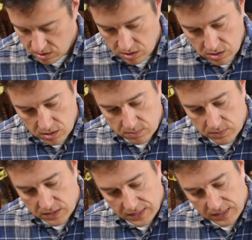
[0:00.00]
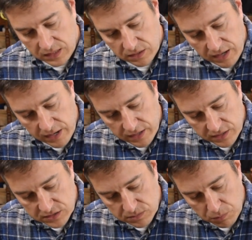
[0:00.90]
I'm going to clear out a
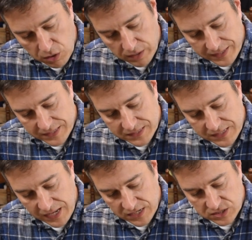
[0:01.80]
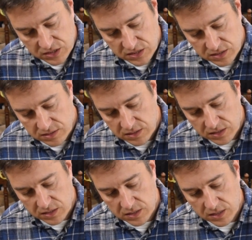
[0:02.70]
small indentation,
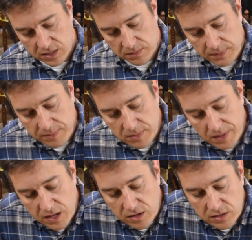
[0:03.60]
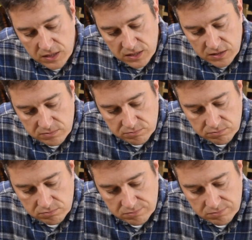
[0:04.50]
maybe about,